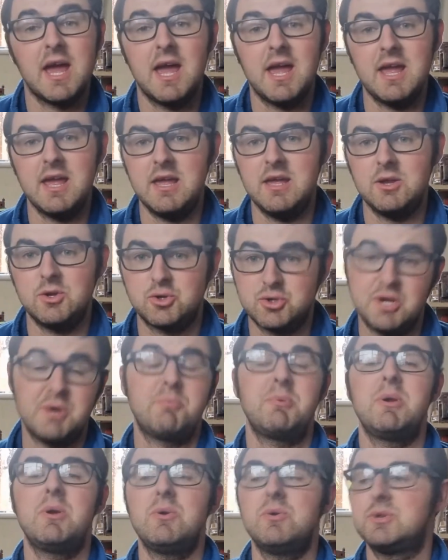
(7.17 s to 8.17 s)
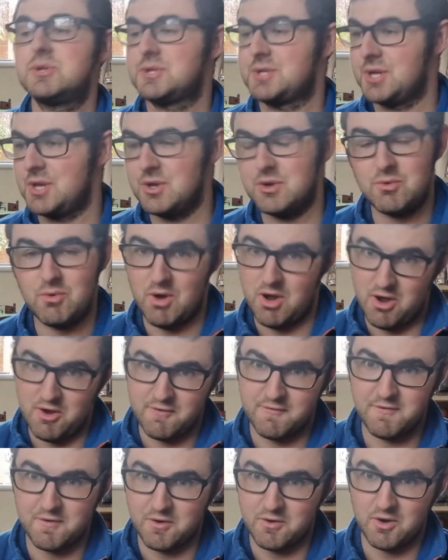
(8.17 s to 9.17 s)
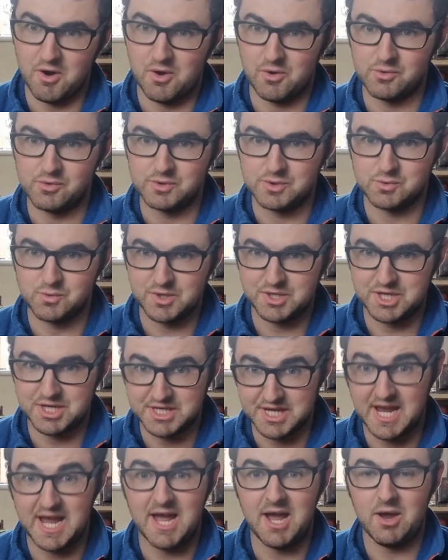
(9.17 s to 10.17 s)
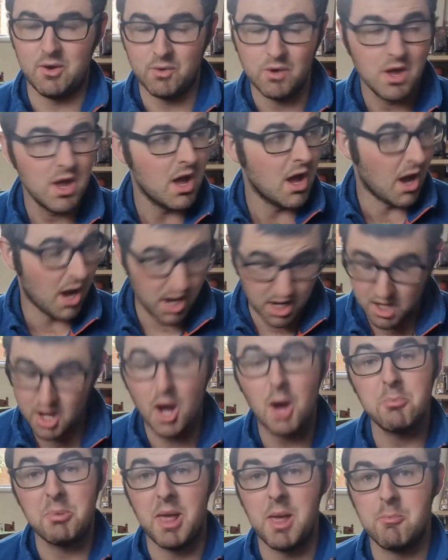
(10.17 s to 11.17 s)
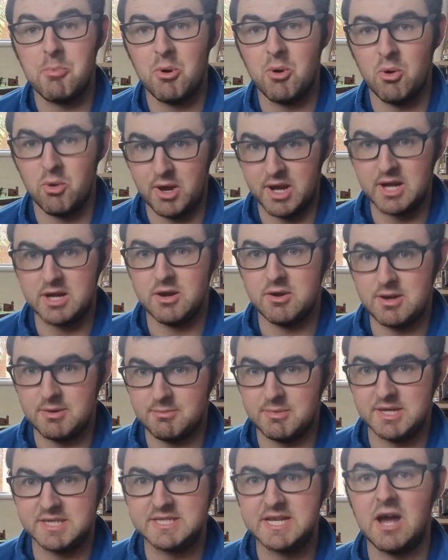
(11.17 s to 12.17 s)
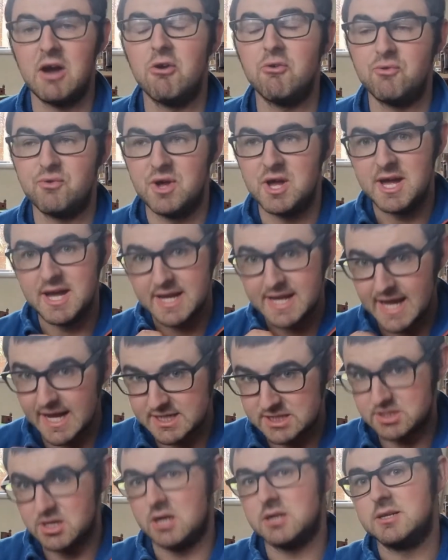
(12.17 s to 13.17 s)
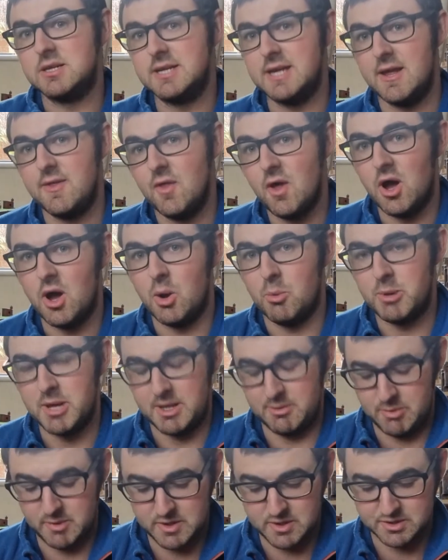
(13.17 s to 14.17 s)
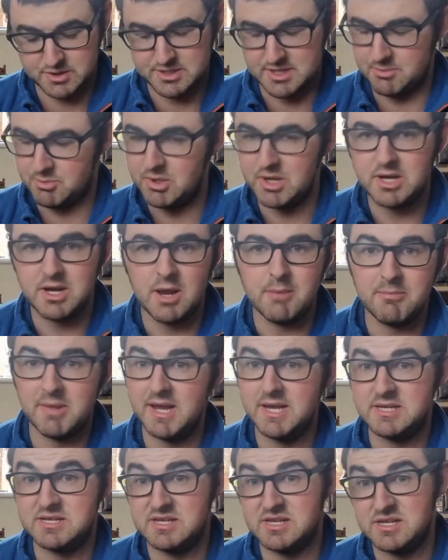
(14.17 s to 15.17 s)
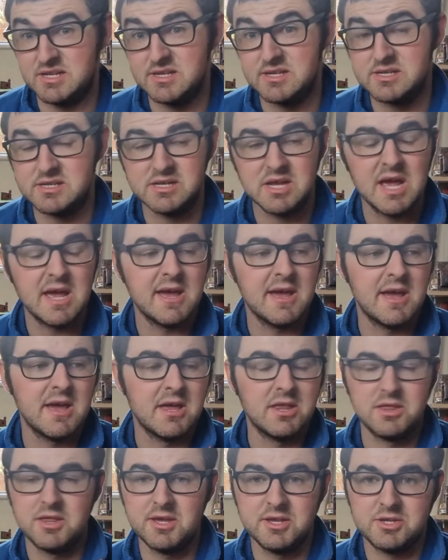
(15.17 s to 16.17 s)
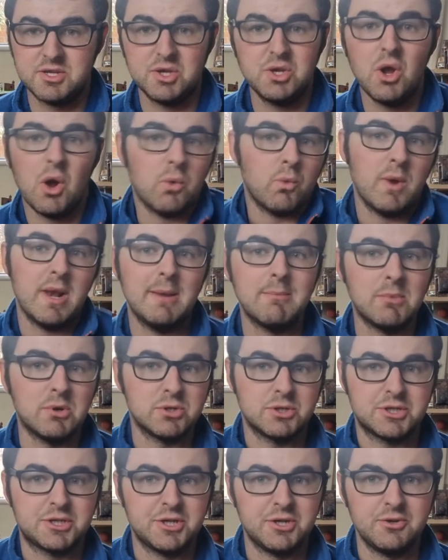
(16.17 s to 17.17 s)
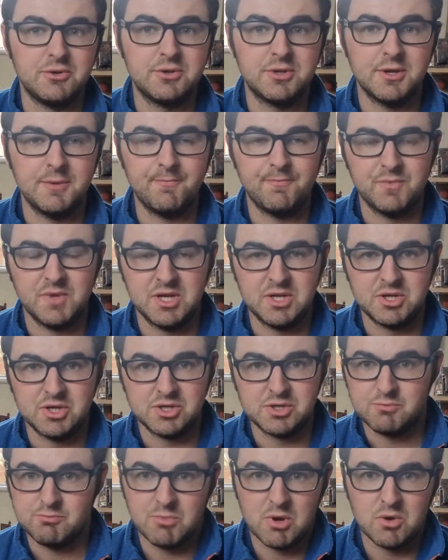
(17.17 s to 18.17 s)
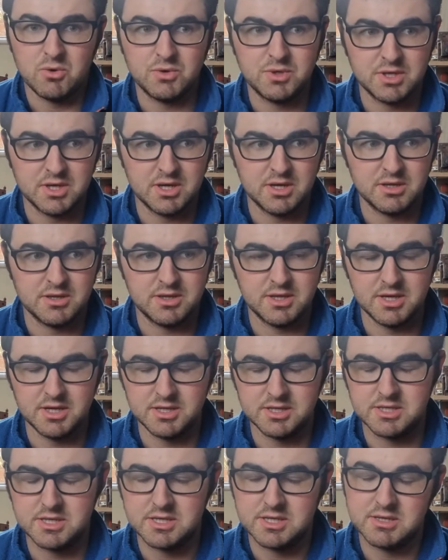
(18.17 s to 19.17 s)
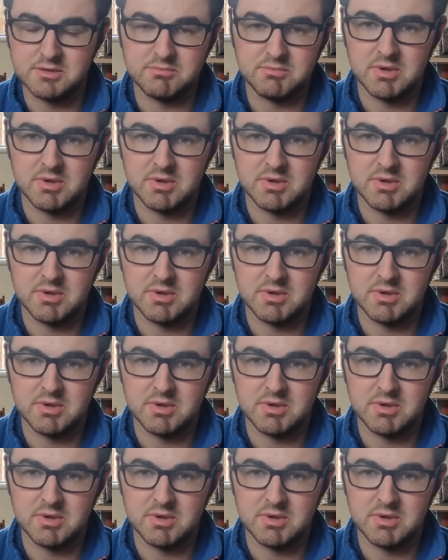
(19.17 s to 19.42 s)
a tribute to 040s, which is how a lot of people, including myself, get started in the hobby because they're pretty low maintenance. There's not really much to them, it's just a motor that's